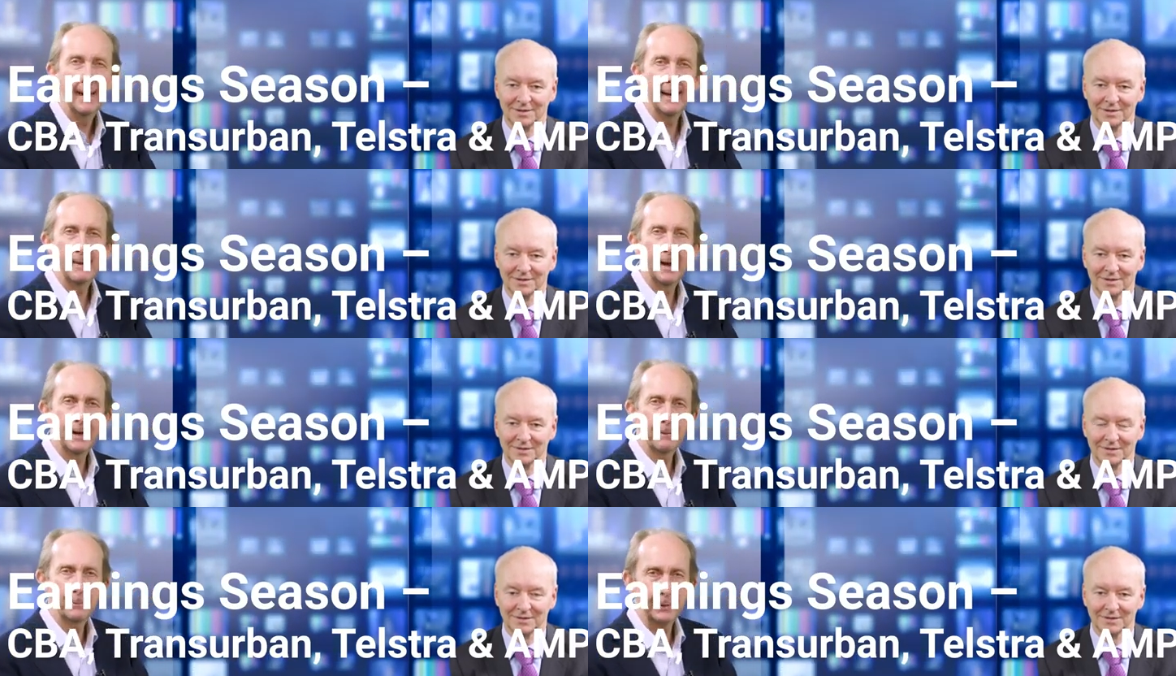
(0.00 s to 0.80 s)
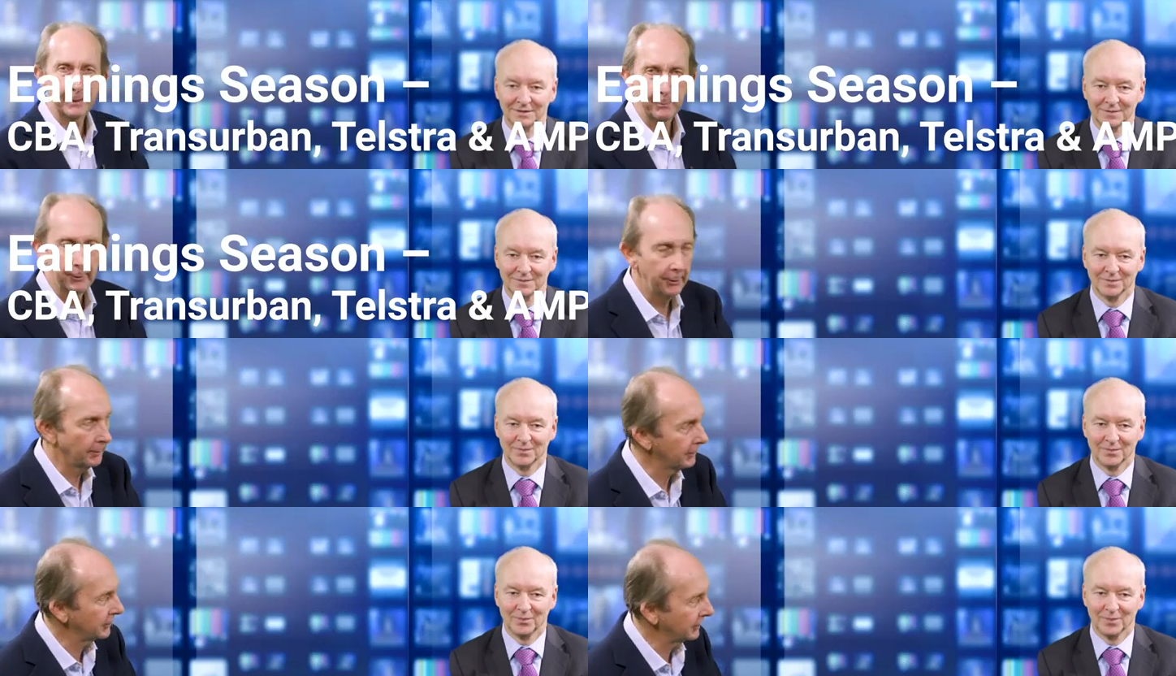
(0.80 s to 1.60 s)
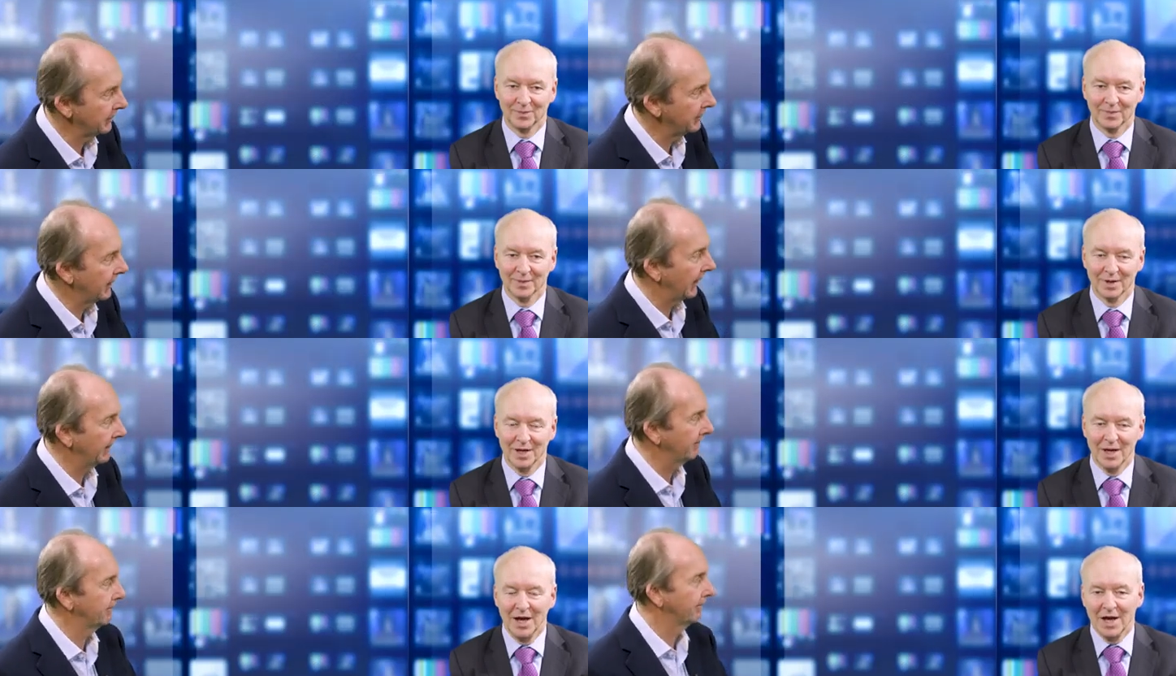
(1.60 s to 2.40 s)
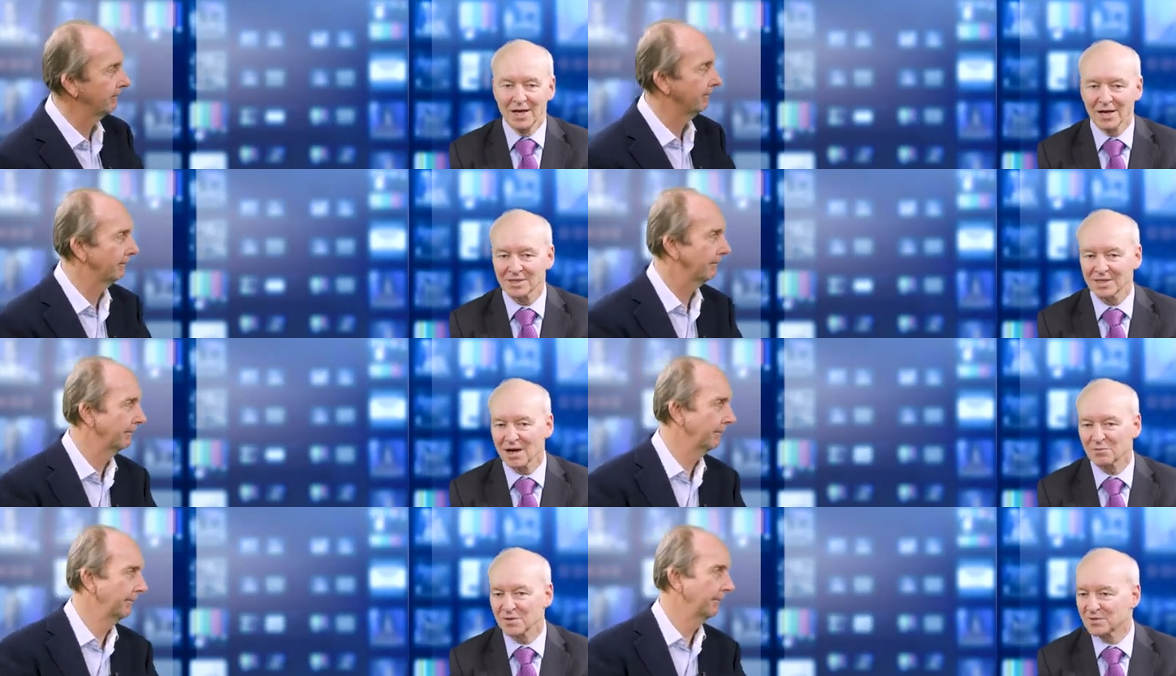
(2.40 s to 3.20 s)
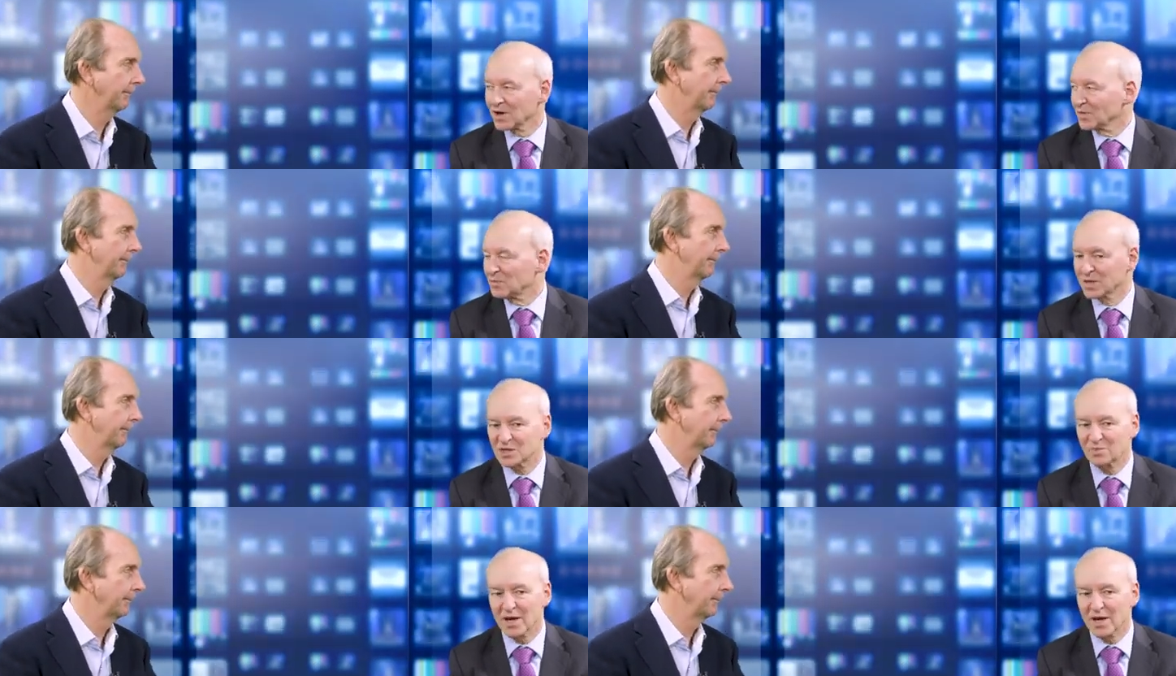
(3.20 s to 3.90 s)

Speaker 1: and AMP. Paul, CBA.
Speaker 2: Yeah, let's start with uh, the biggest